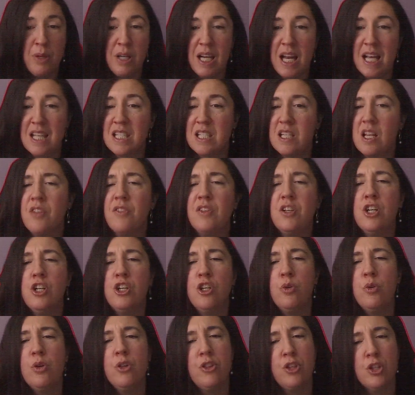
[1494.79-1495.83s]
It has nothing to
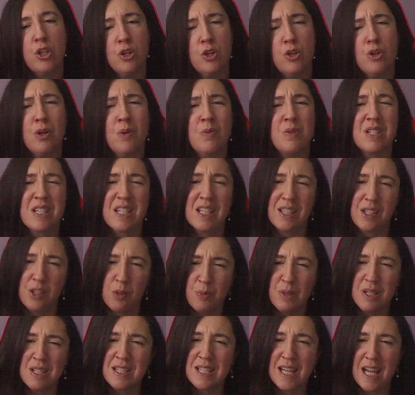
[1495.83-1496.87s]
do with you. I'm just a little
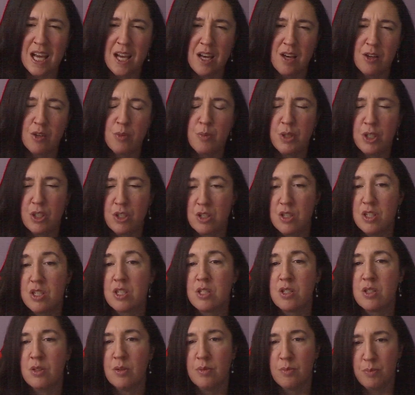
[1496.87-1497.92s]
bit down
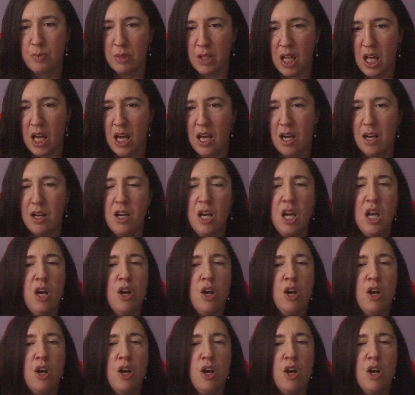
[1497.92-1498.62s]
because blah,